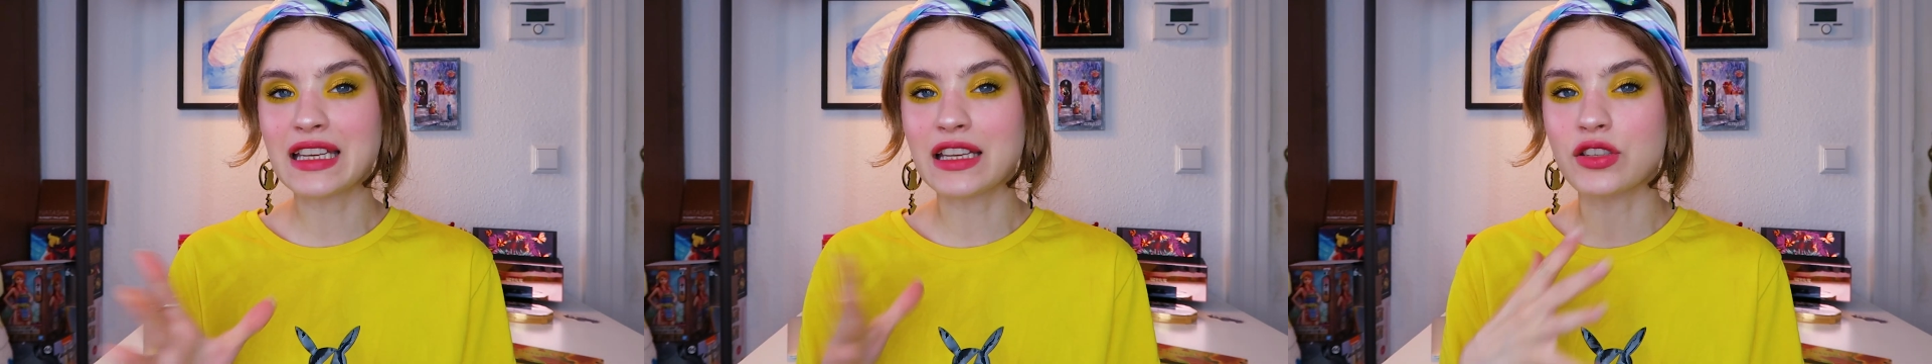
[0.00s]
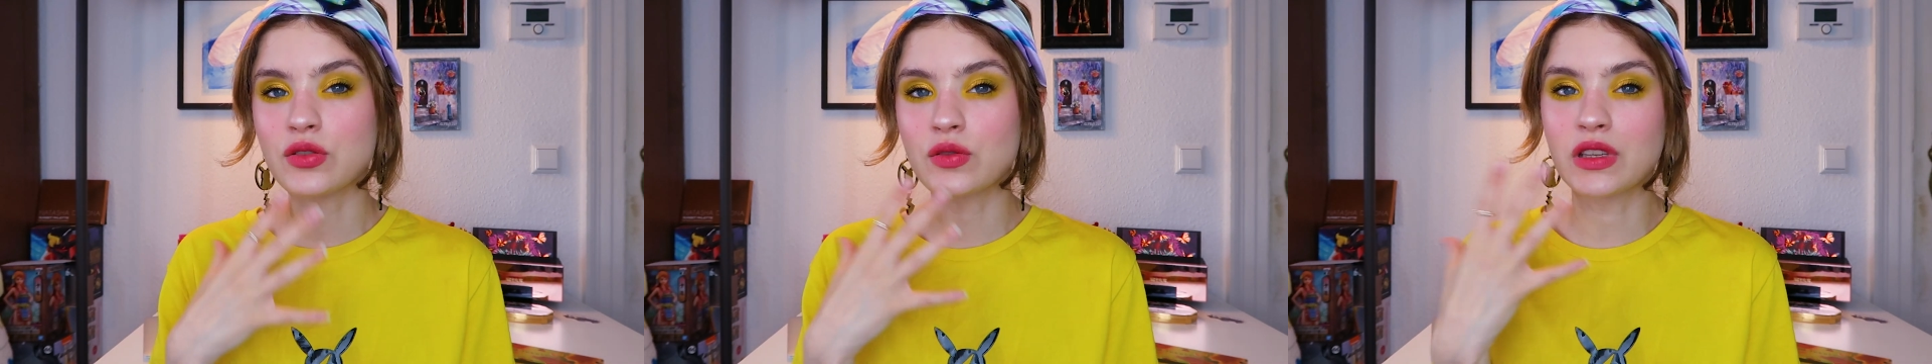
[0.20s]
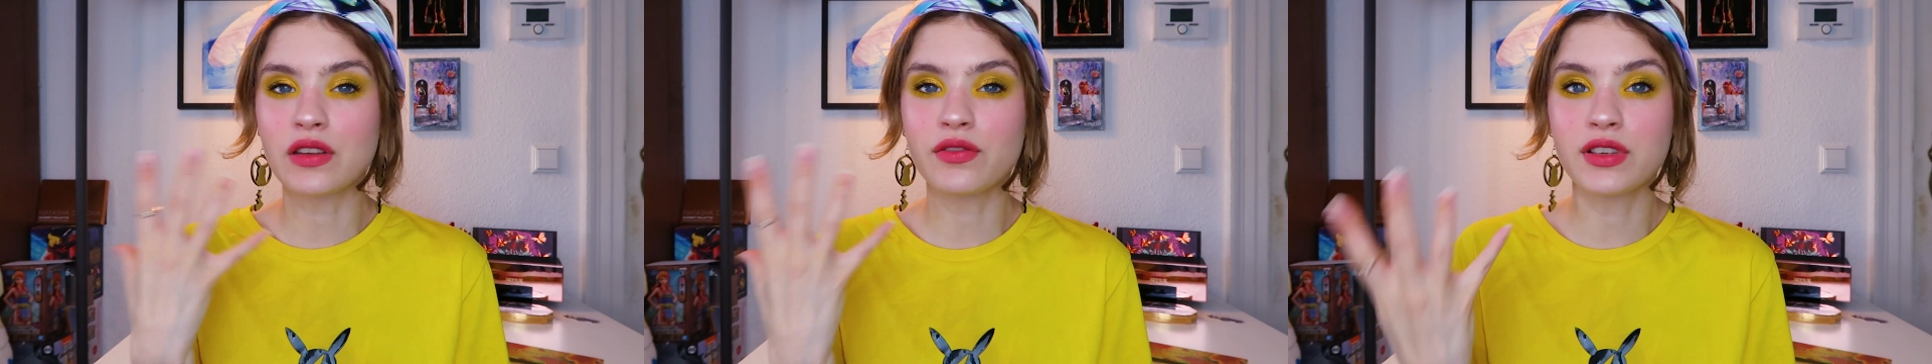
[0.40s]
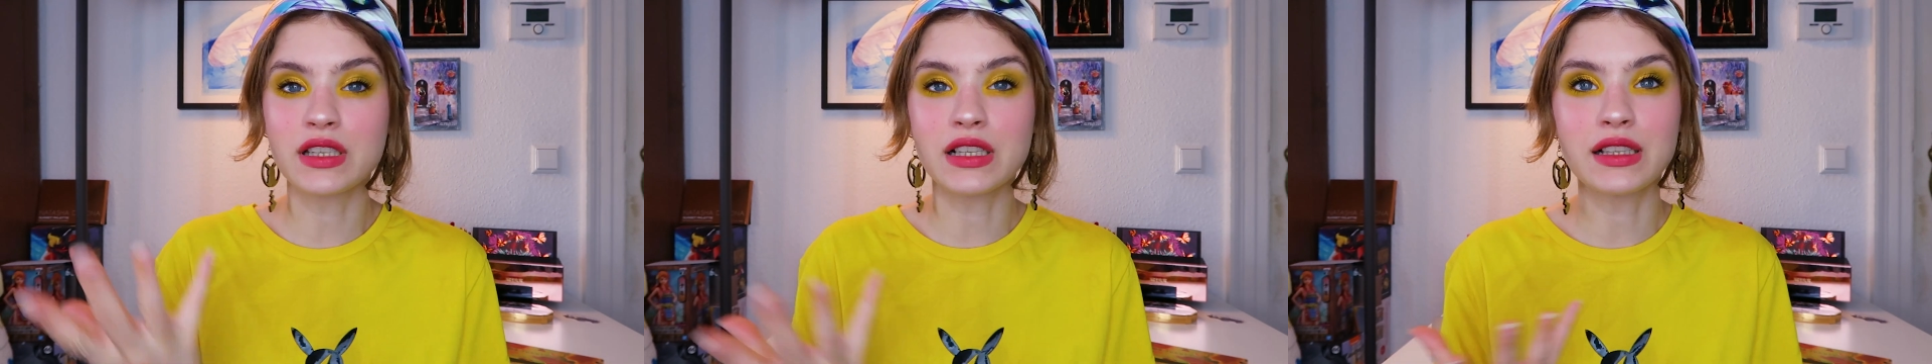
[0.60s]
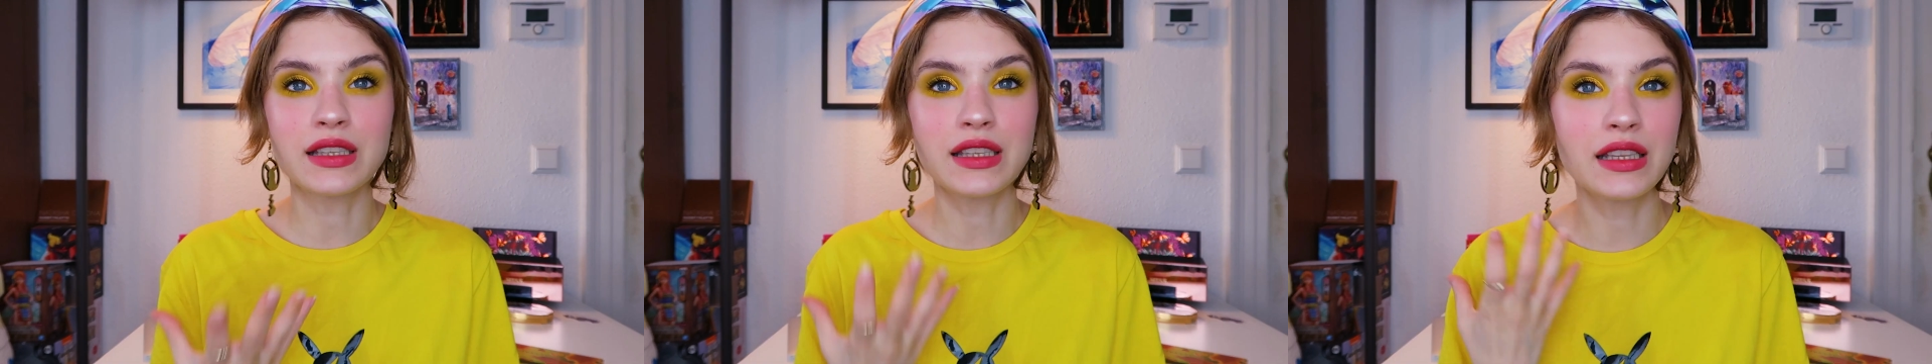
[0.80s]
and to give it
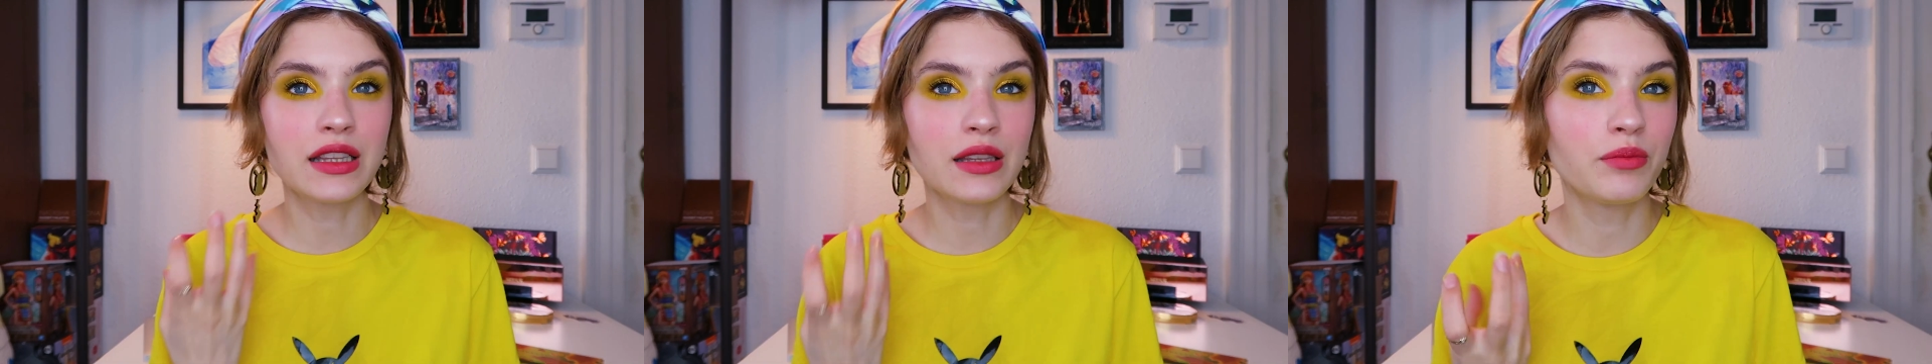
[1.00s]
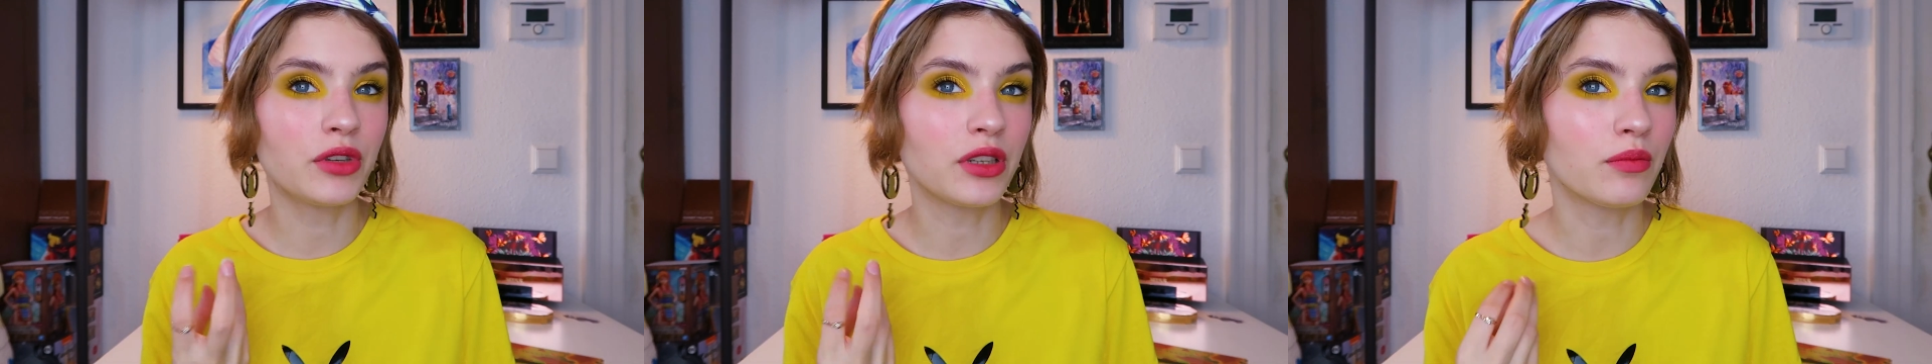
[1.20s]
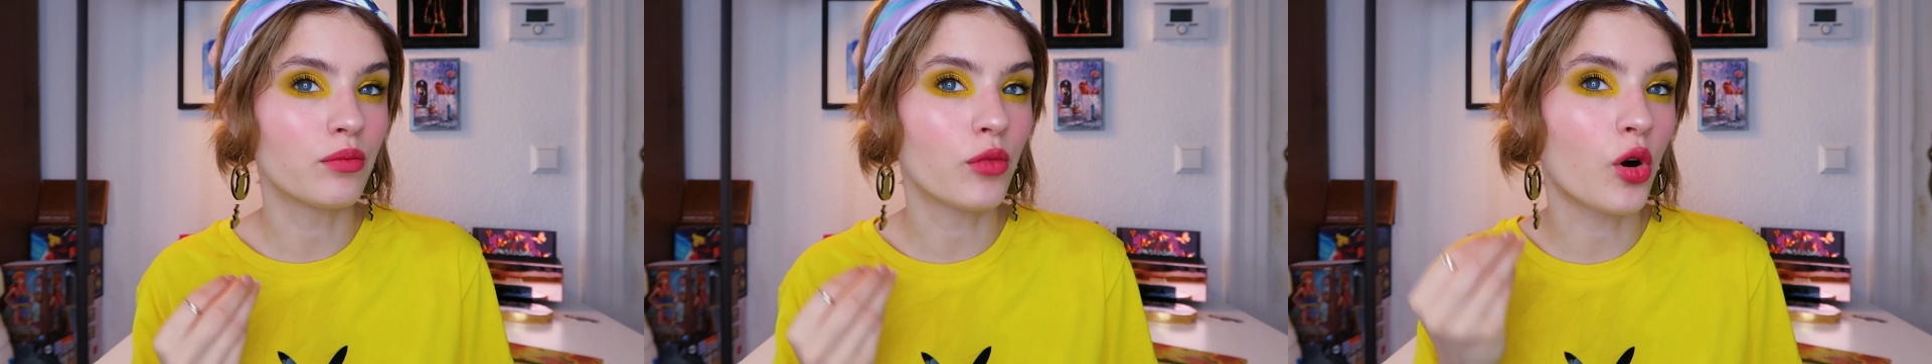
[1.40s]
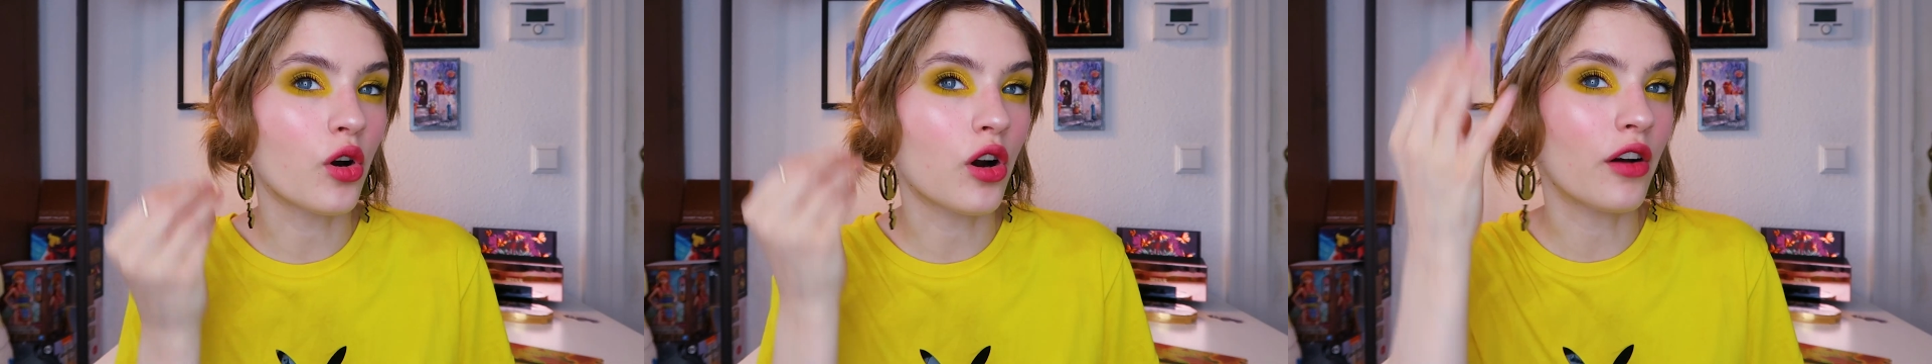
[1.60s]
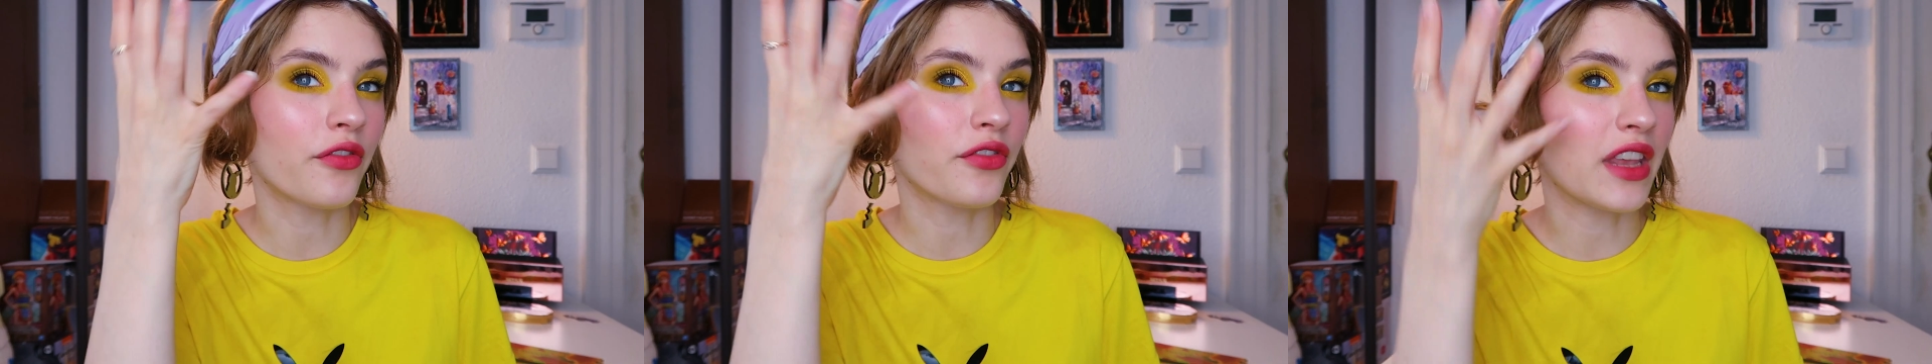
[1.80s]
a little bit more
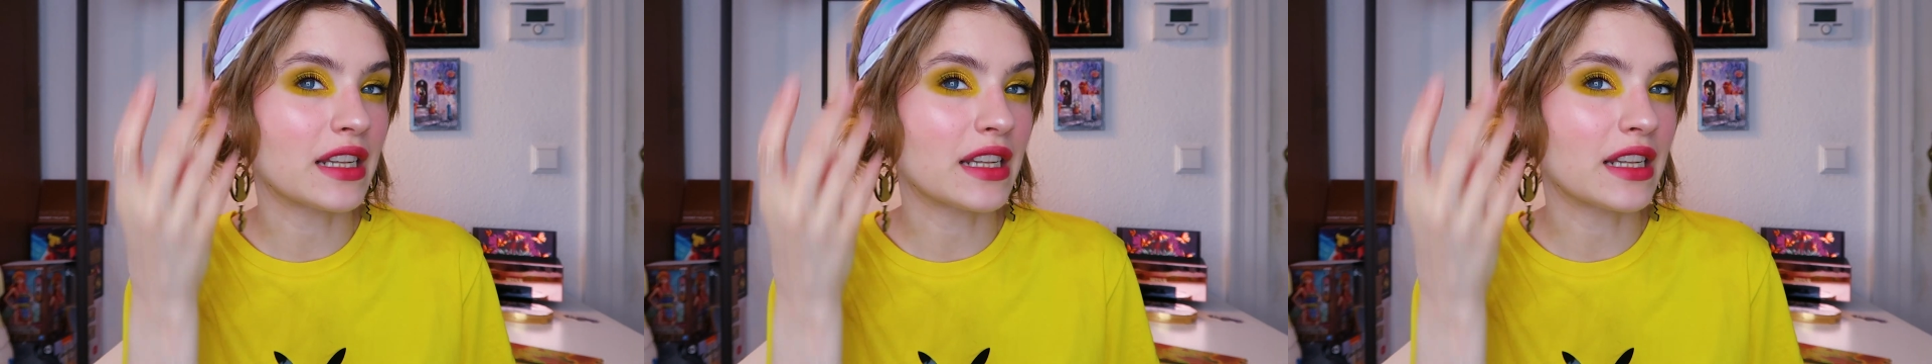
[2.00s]
of